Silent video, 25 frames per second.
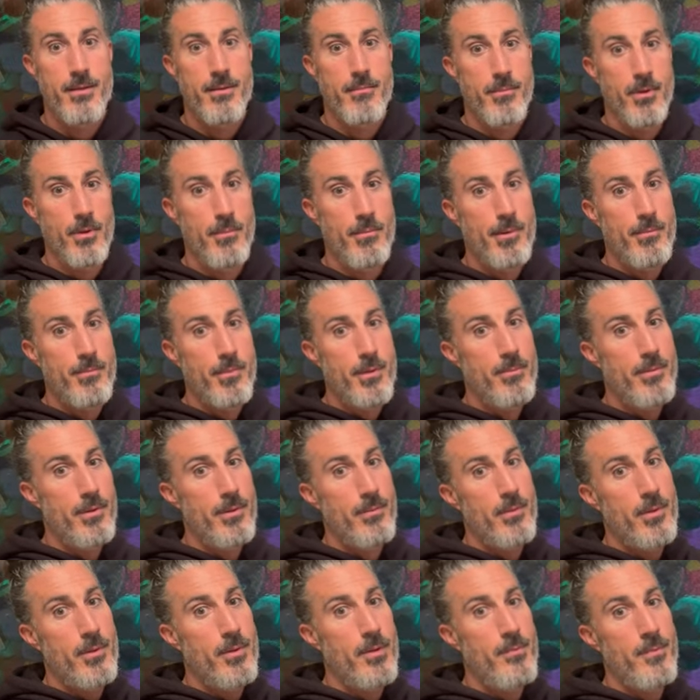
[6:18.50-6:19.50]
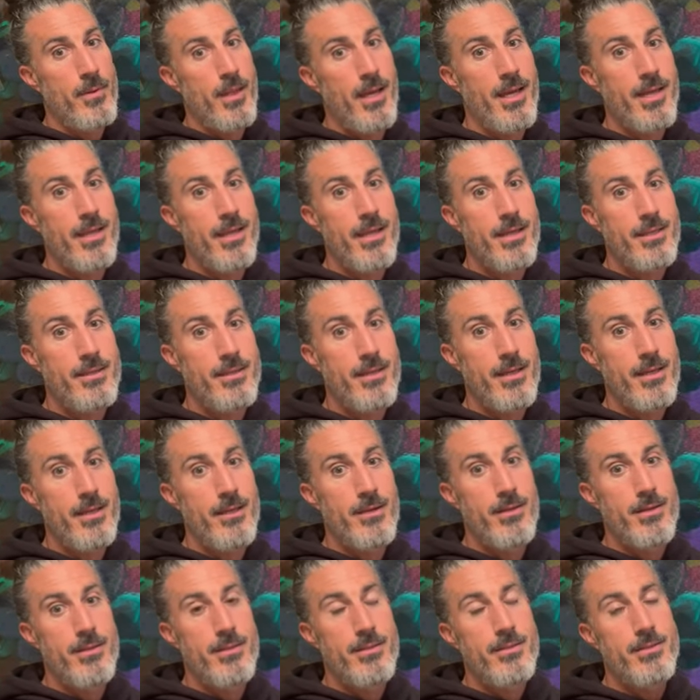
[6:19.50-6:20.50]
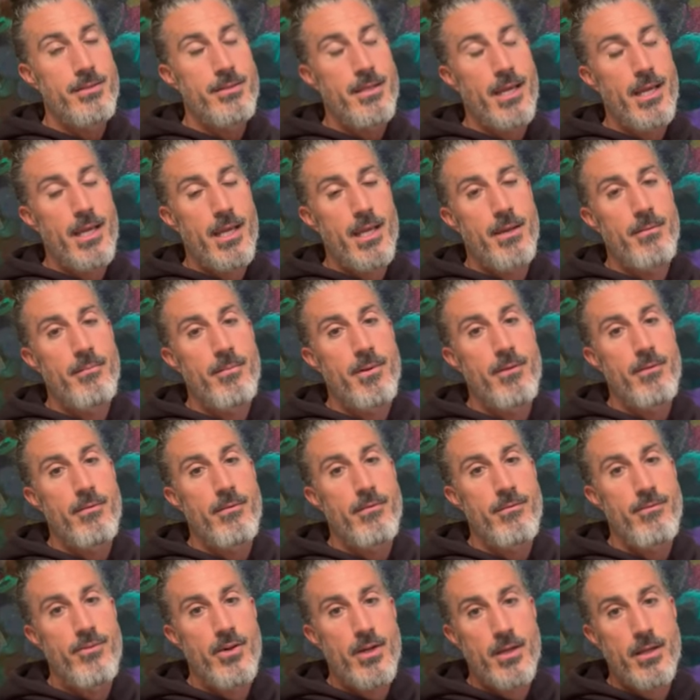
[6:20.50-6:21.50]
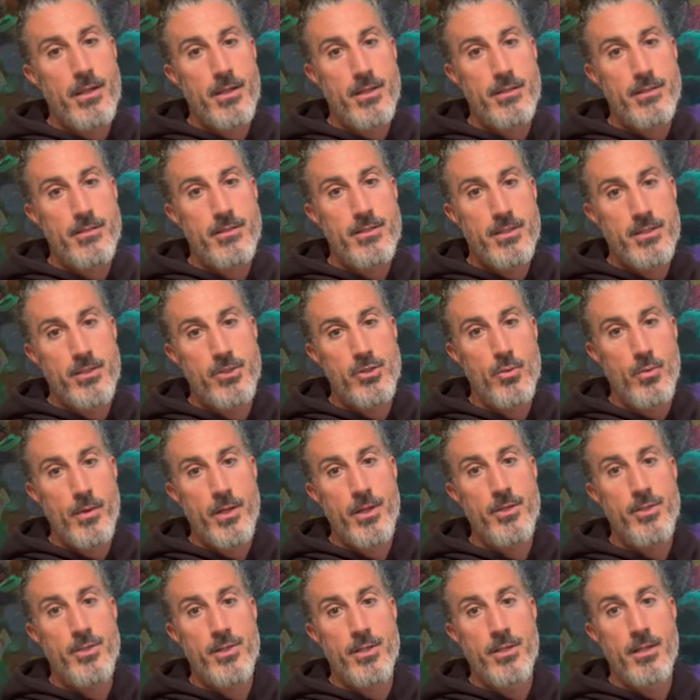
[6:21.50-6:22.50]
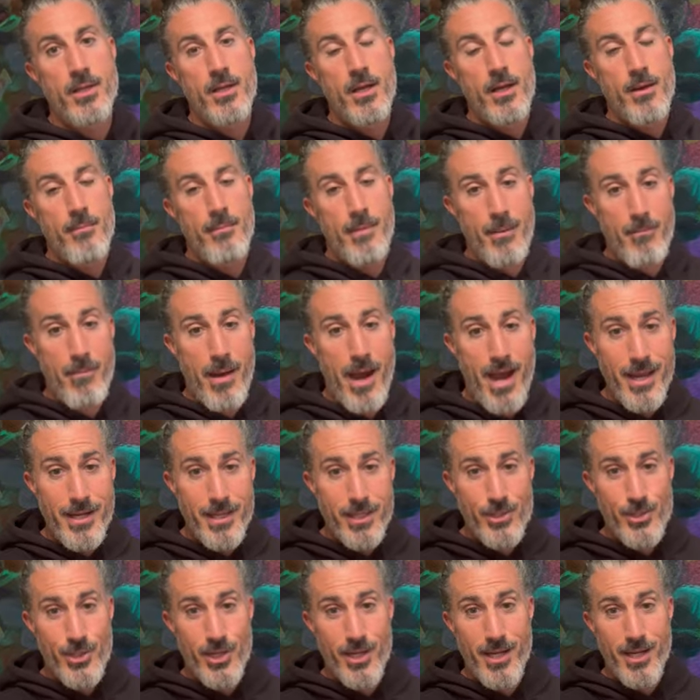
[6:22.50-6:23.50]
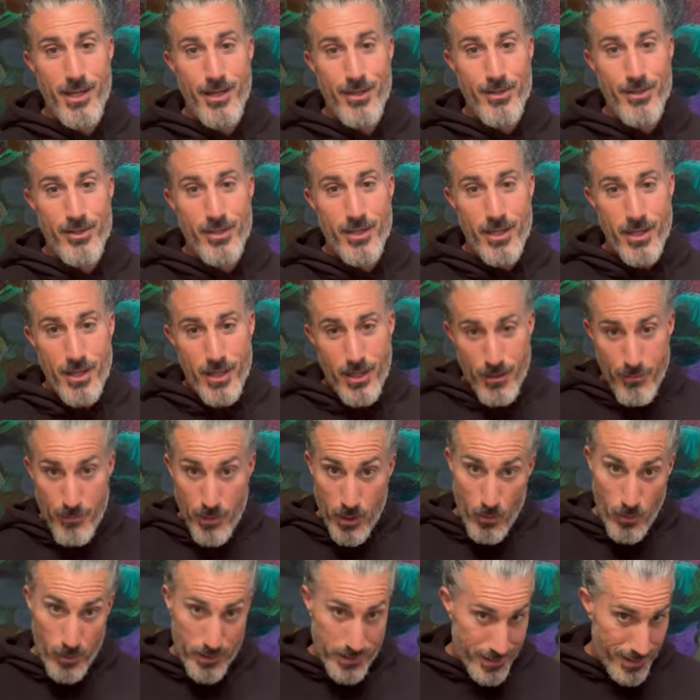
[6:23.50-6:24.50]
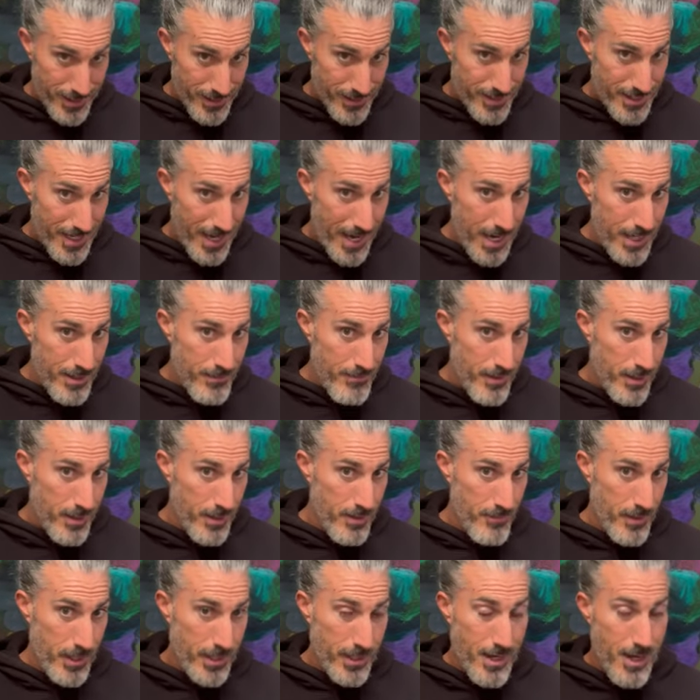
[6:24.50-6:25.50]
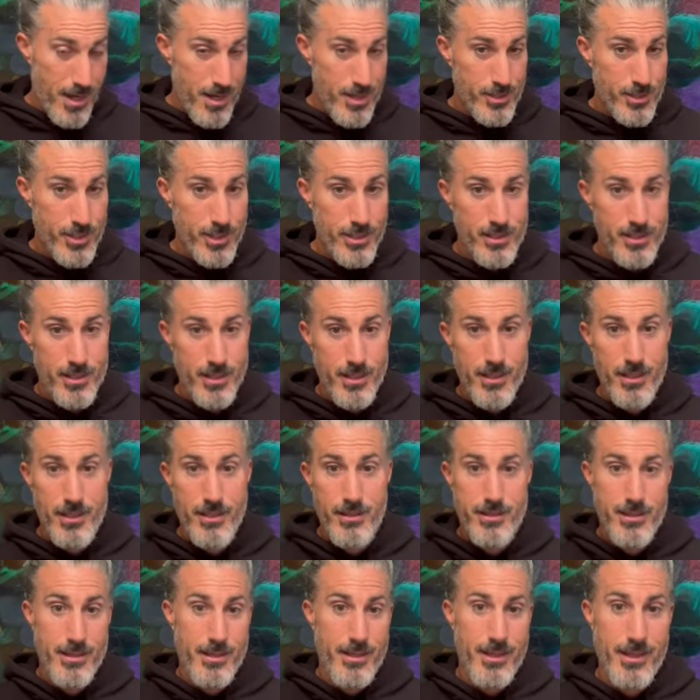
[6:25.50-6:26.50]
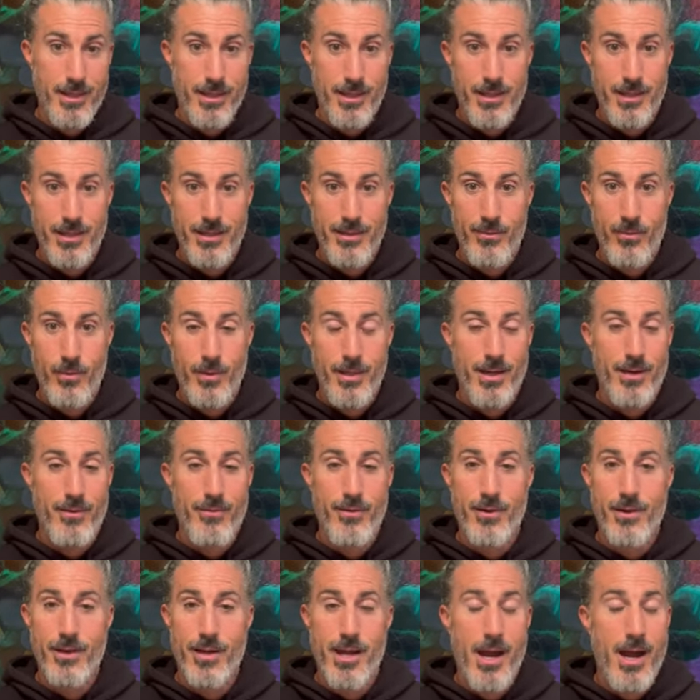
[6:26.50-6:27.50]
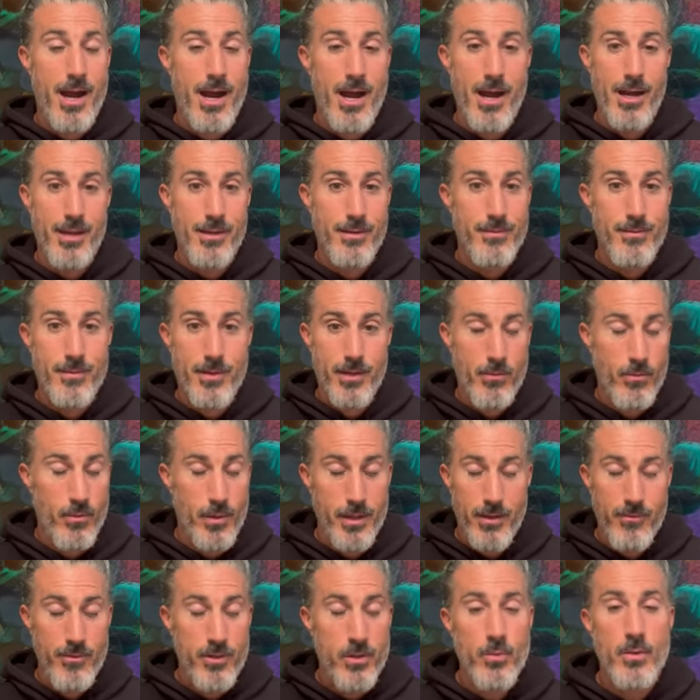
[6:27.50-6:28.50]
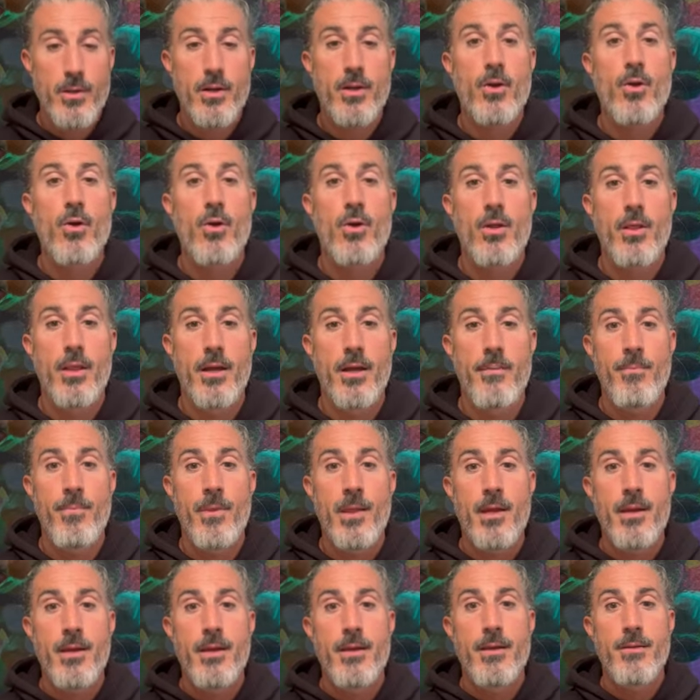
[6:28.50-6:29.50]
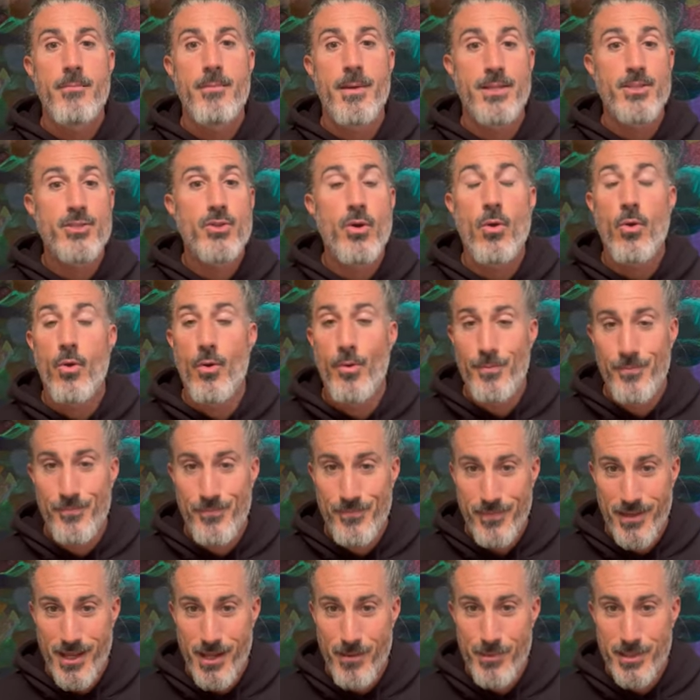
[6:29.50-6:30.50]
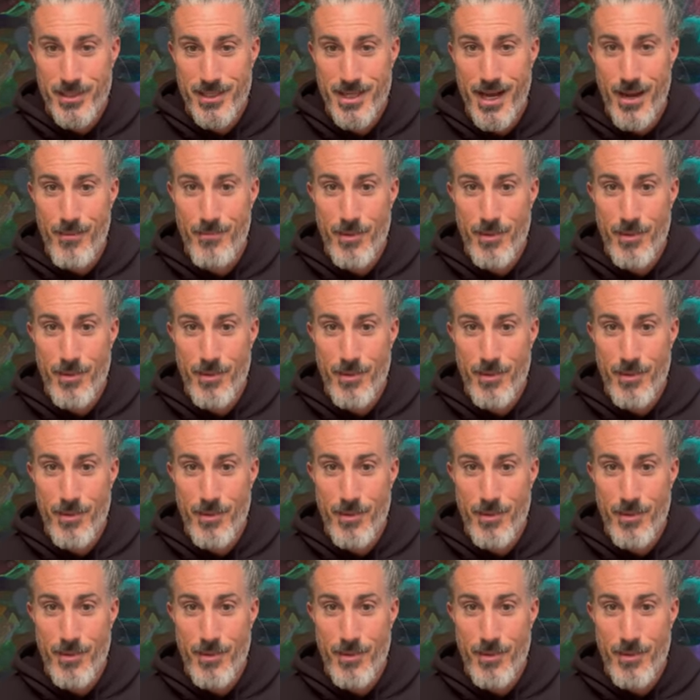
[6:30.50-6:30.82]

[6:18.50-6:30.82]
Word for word: Boom, boom, boom, boom, boom. I get there. Same fucking situation. My body changed, but what's inside me, my consciousness, innate, whatever, God, whatever you want to call it, my soul, how about that?